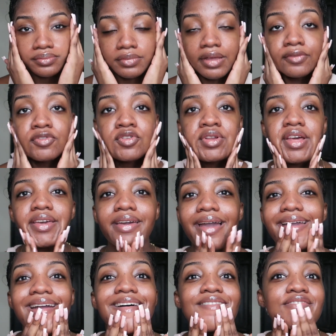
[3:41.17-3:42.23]
I feel like I
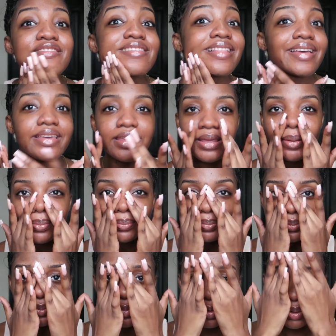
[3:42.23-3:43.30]
have to like it,
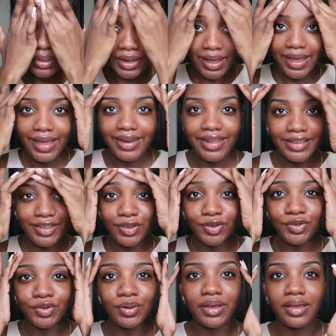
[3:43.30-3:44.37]
whether I like it or
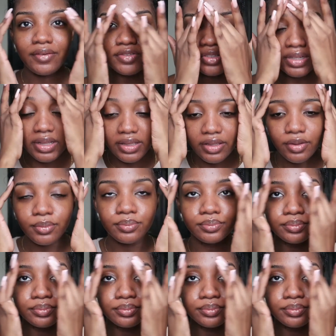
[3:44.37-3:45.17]
not. I have to like it.